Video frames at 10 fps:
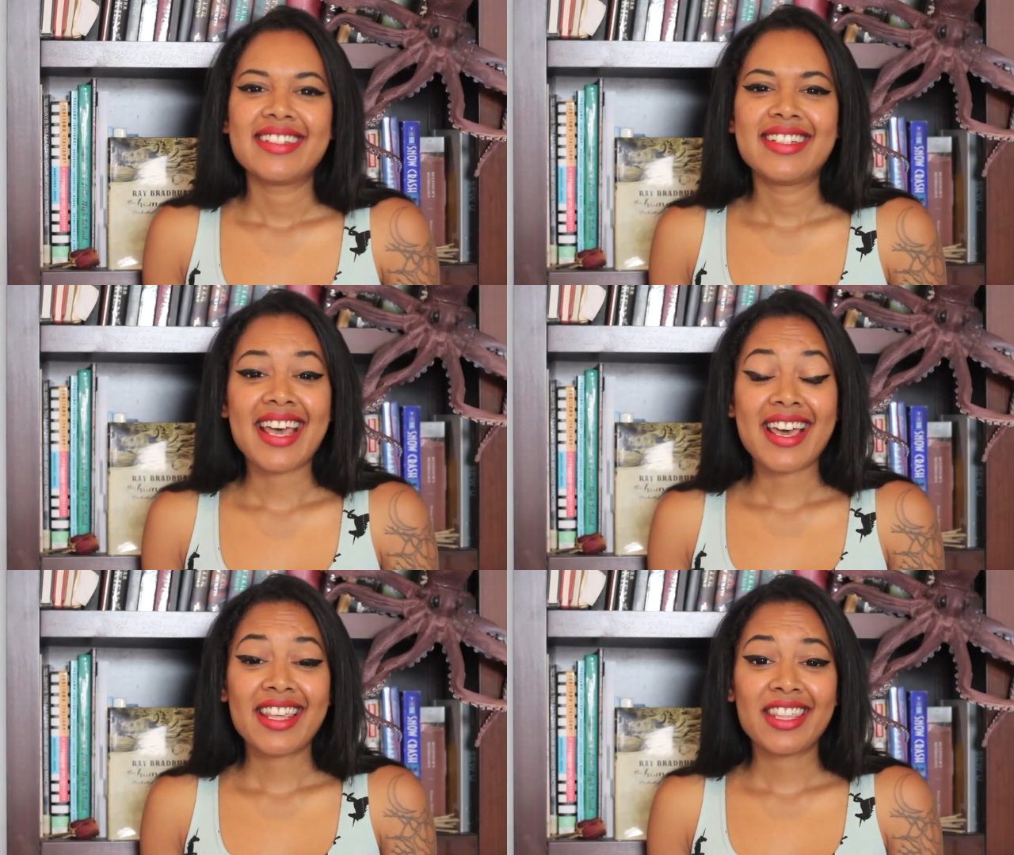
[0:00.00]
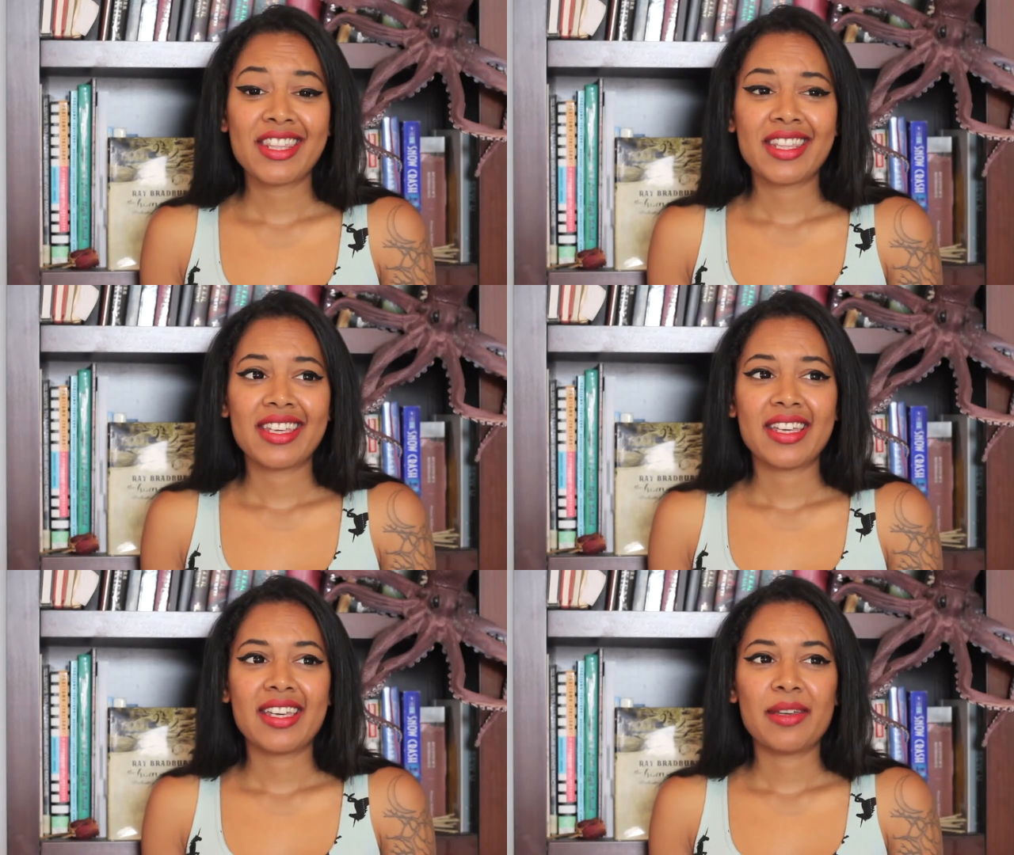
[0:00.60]

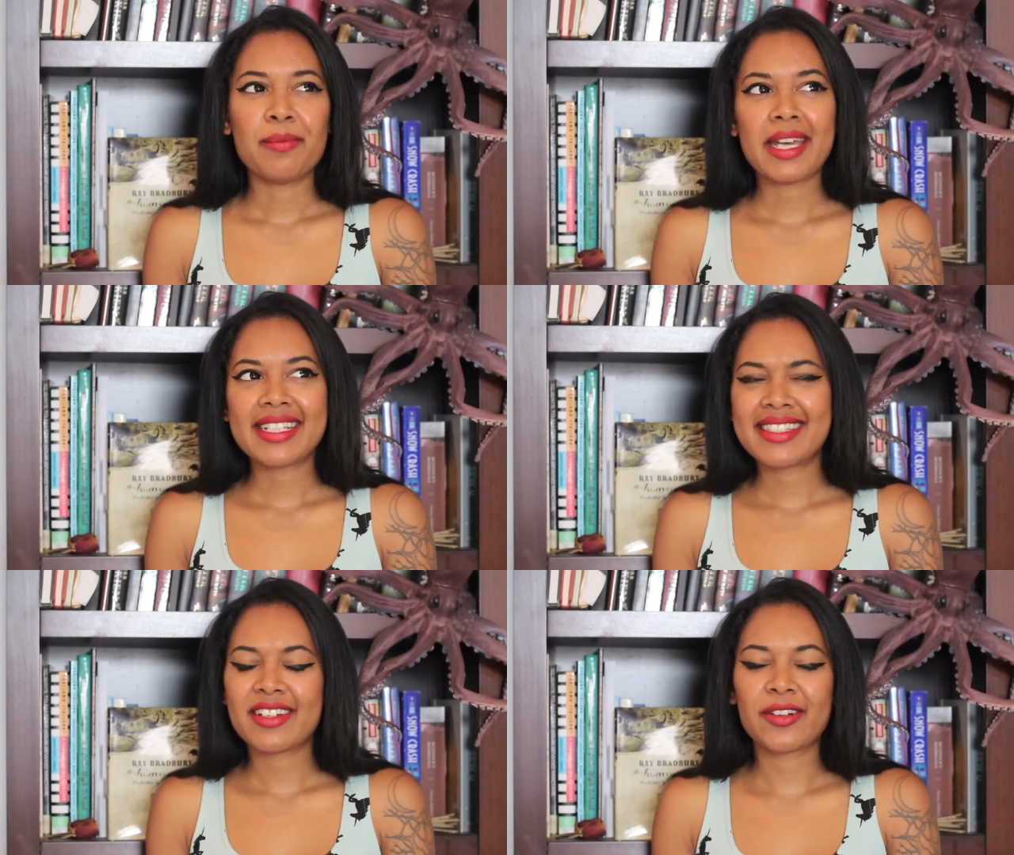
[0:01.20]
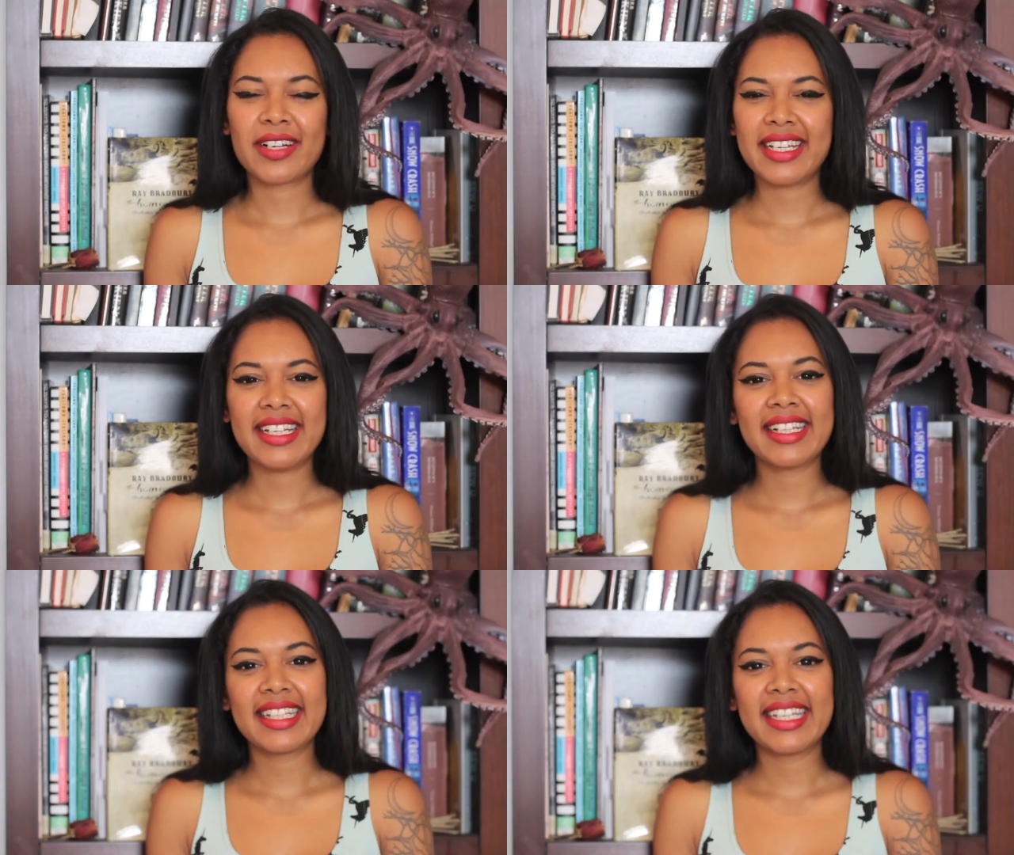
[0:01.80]
death, medicine or
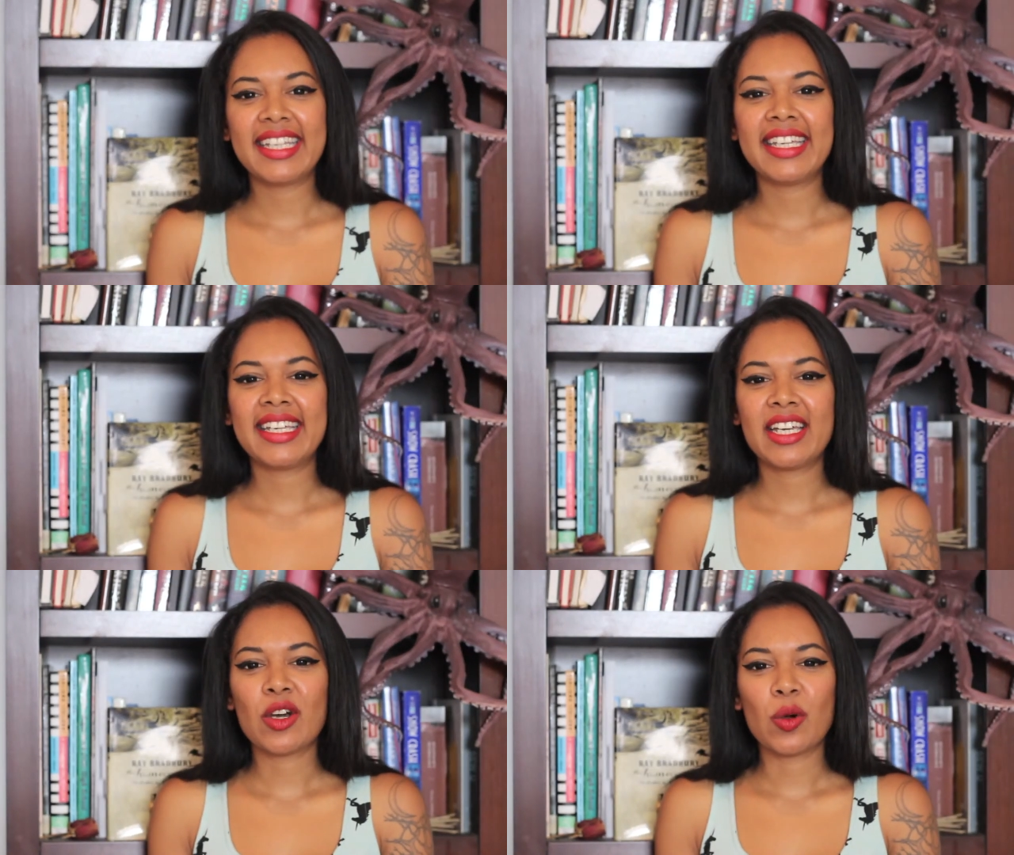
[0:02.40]
healing,